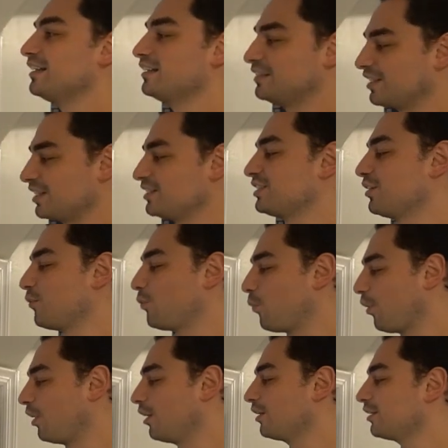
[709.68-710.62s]
Does it
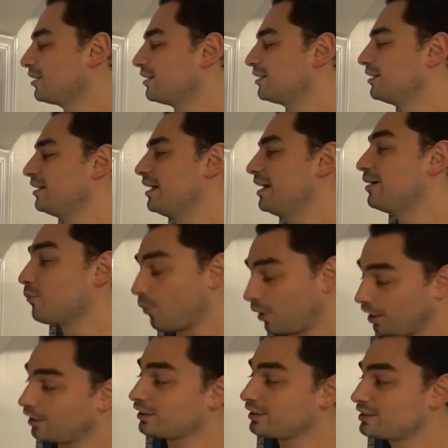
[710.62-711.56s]
work? It
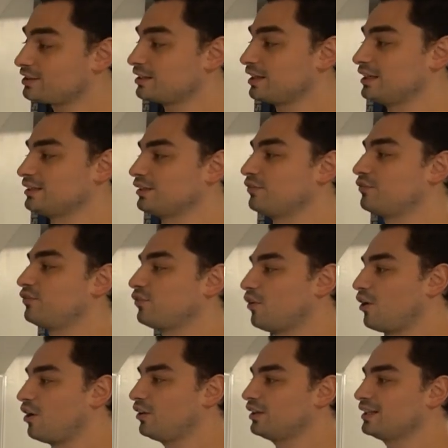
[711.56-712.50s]
works. Is it
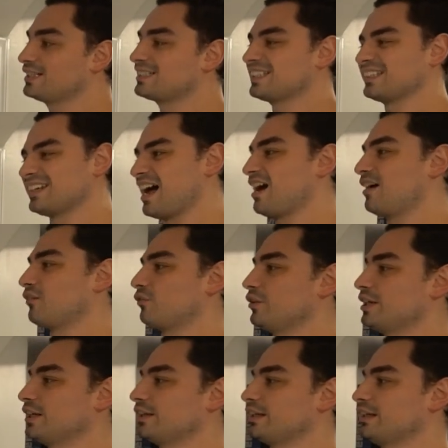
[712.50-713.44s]
flawless? Not
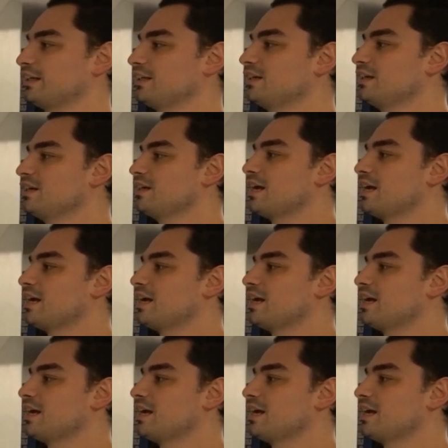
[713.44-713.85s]
really.